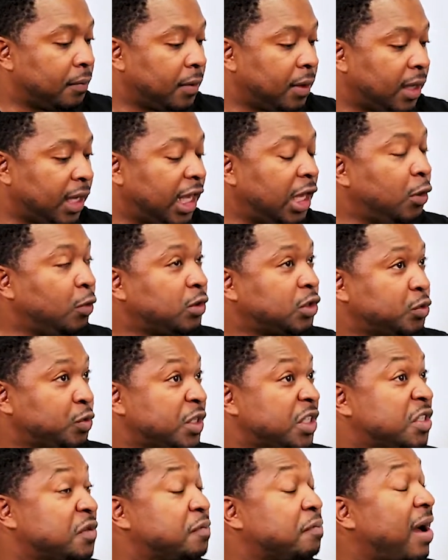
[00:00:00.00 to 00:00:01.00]
he was
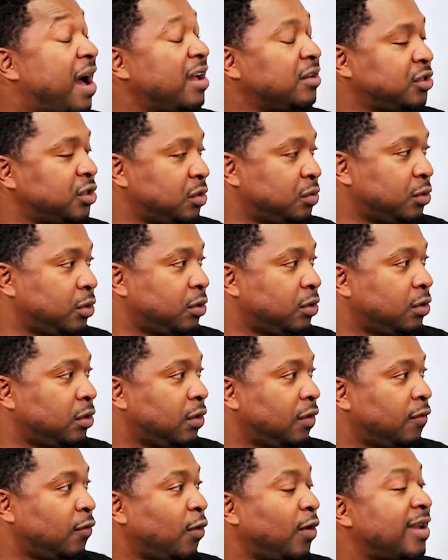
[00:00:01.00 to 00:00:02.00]
responsible
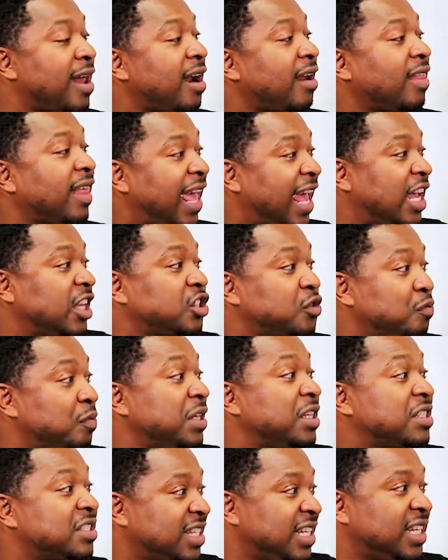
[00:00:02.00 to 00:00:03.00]
for a lot of the
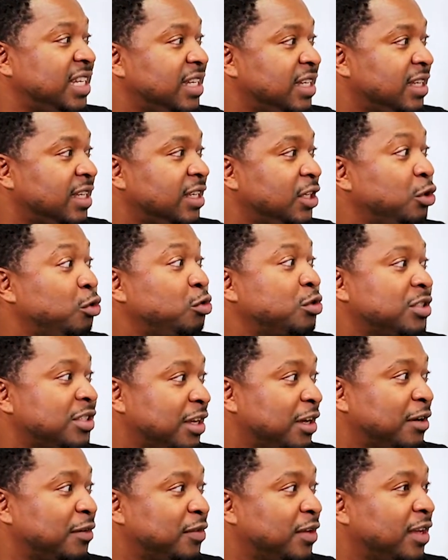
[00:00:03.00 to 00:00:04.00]
HBCU
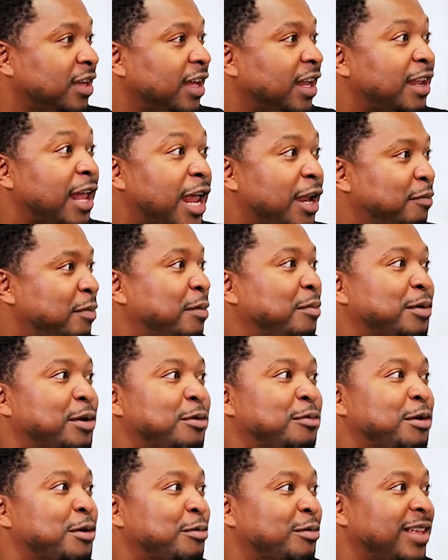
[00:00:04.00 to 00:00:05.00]
stuff. A lot of people
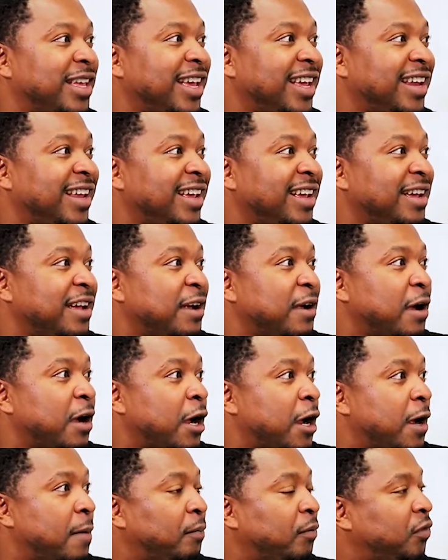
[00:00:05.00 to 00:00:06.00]
don't know that.
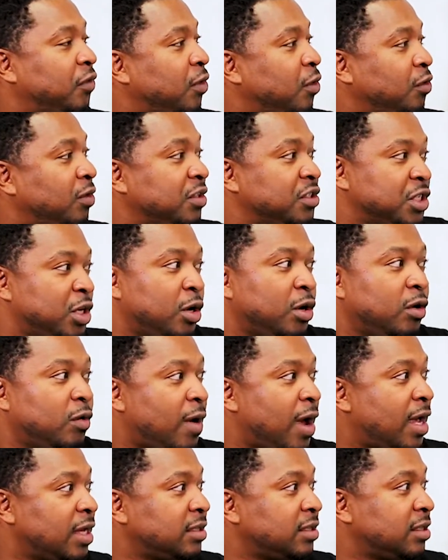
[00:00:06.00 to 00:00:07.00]
So the Jerry
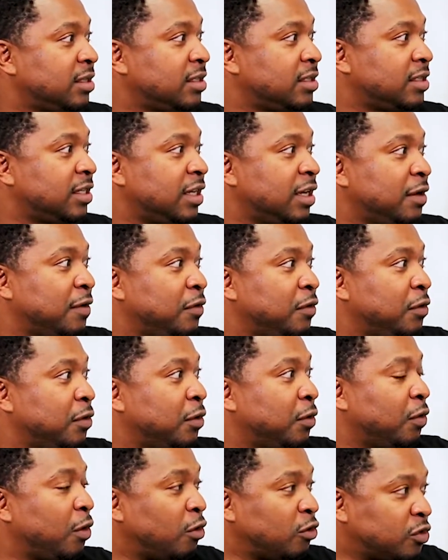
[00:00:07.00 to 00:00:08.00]
Rices and,
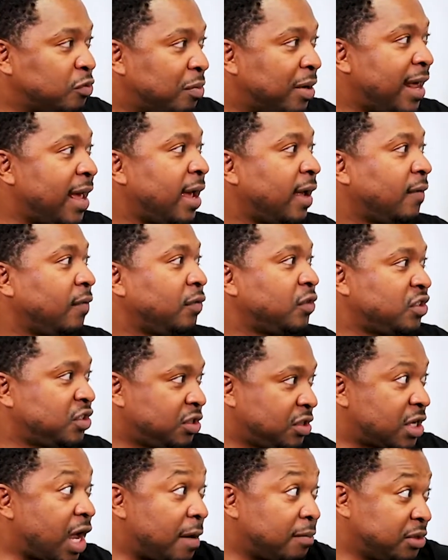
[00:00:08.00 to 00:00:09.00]
those black
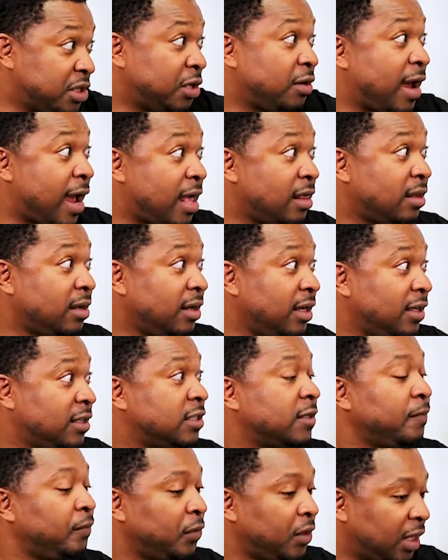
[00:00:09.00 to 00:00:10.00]
top-tier
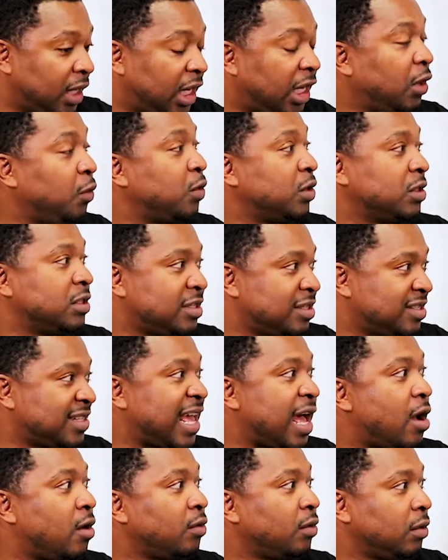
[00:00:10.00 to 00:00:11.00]
athletes, he was a
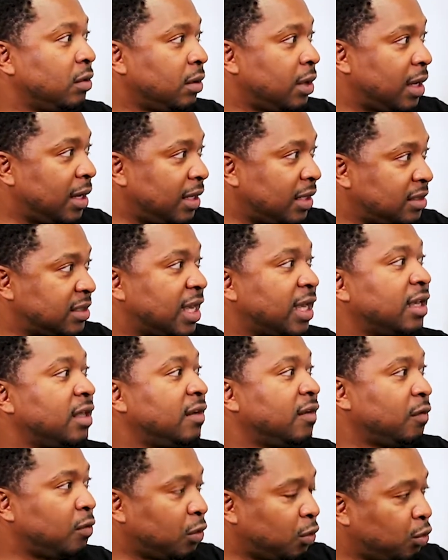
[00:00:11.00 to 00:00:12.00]
scout and
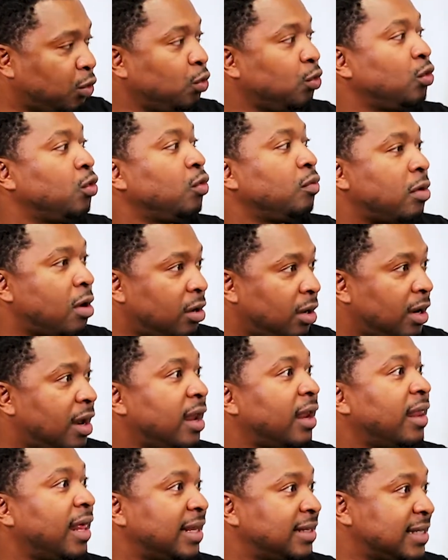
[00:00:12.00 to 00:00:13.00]
executive and recruit who brought a
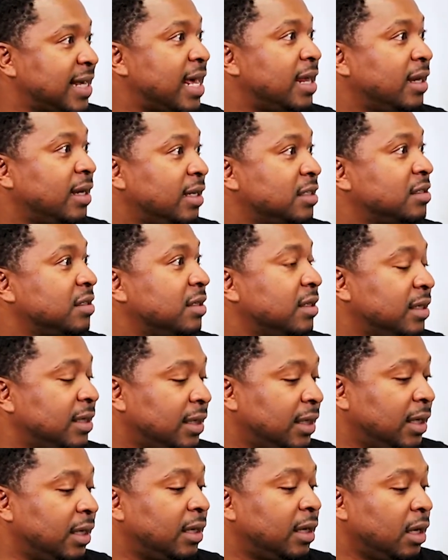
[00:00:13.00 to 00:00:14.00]
lot of that talent into the
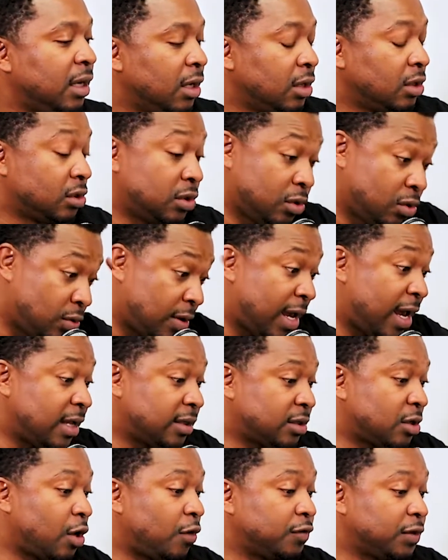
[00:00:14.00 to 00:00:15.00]
league. So
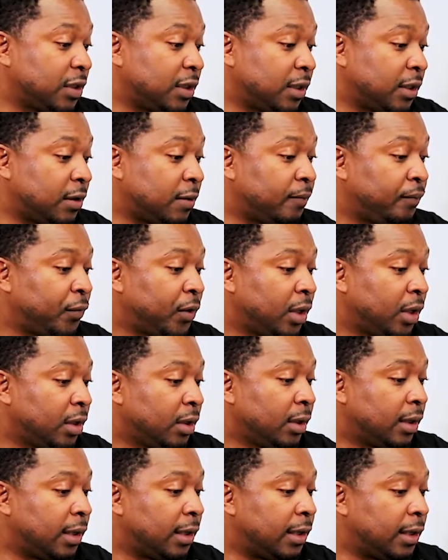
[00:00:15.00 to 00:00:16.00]
hats off to him.
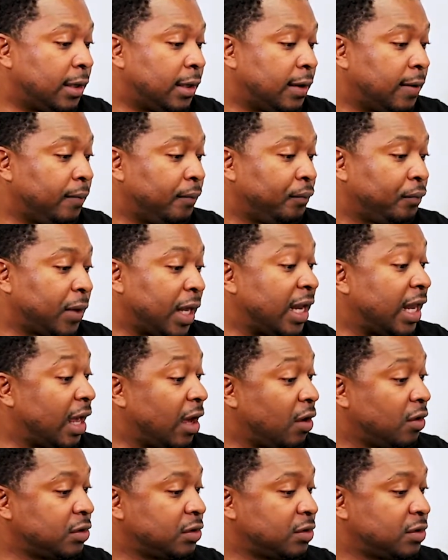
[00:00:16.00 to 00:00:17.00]
And they
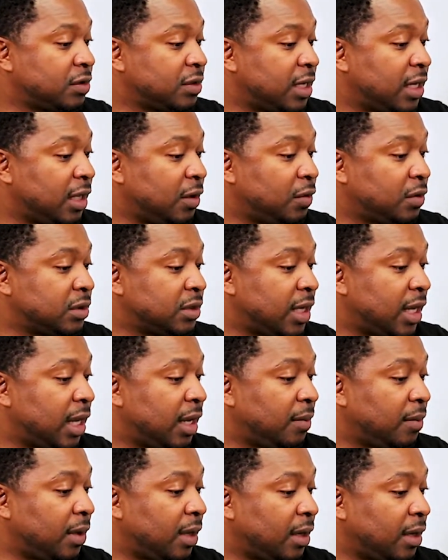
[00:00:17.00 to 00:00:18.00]
also said he was
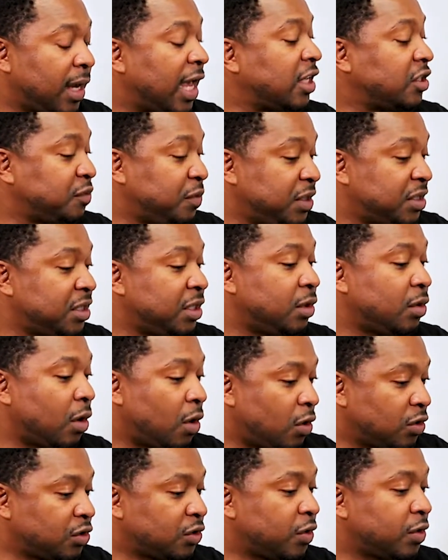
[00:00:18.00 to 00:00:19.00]
named HBCU
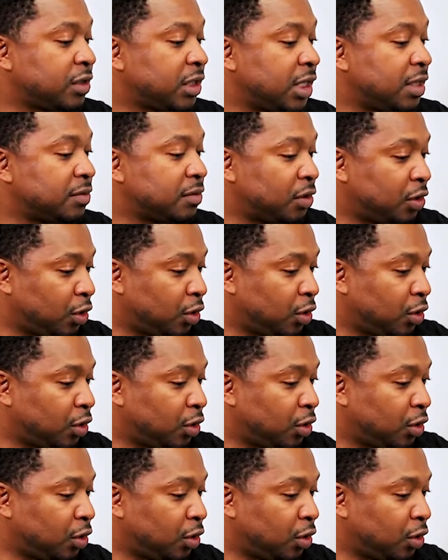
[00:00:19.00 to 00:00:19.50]
All-Star teams in the